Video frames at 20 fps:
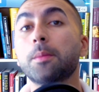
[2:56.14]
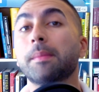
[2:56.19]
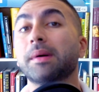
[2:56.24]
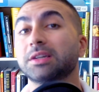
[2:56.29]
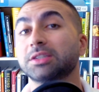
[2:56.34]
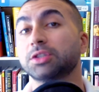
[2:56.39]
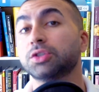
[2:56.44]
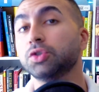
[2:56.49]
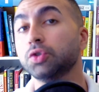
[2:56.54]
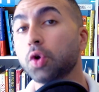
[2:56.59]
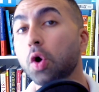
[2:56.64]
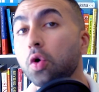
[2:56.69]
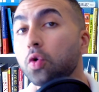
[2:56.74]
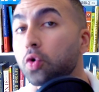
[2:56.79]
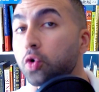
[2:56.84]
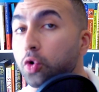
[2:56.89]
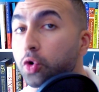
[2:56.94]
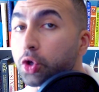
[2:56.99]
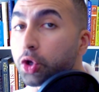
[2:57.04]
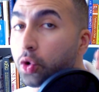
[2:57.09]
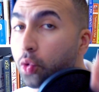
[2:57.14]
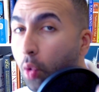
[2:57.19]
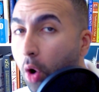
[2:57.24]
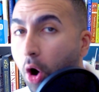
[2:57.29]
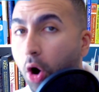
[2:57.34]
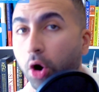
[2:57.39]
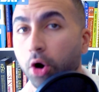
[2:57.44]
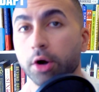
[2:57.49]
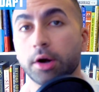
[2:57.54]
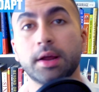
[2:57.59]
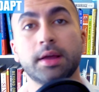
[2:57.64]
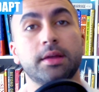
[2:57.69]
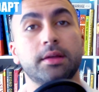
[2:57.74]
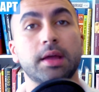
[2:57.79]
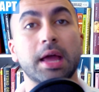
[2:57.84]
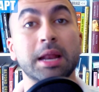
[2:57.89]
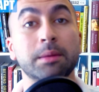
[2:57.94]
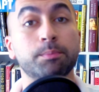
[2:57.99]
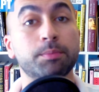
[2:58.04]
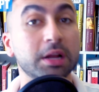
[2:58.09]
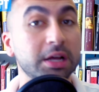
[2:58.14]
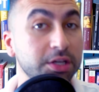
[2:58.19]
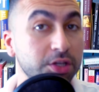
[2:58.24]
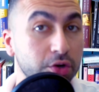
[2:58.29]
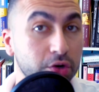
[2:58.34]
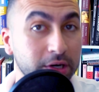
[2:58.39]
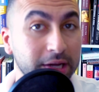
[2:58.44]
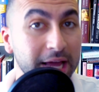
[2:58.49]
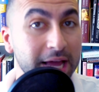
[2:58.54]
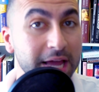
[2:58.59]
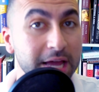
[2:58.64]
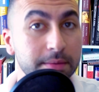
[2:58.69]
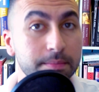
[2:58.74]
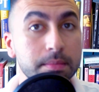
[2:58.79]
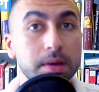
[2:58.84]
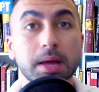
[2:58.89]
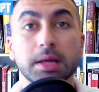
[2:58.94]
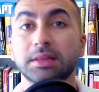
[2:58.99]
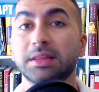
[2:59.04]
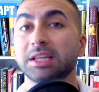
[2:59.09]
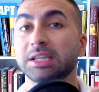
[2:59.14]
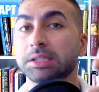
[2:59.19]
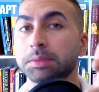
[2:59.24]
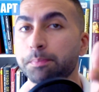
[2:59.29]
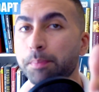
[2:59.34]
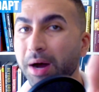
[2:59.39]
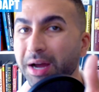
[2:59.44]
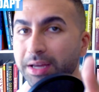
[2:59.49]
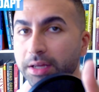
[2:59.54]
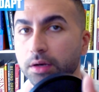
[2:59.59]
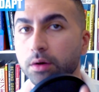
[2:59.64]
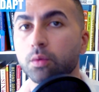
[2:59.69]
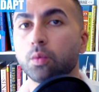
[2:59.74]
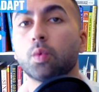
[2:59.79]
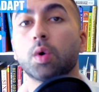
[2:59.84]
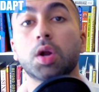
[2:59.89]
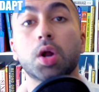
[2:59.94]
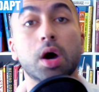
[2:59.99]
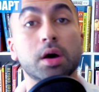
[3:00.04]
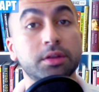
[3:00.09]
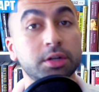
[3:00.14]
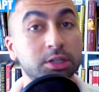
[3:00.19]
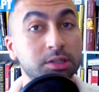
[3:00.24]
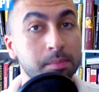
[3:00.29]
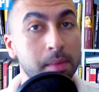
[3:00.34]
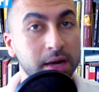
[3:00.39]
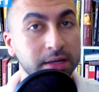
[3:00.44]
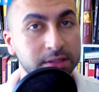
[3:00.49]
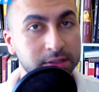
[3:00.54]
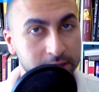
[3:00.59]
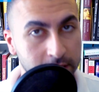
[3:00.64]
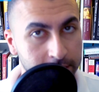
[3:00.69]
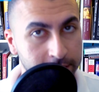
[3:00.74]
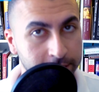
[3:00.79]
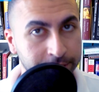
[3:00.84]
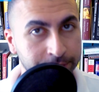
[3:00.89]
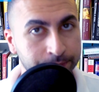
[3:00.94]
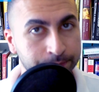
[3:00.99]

must know who you are and play your game despite what others might say.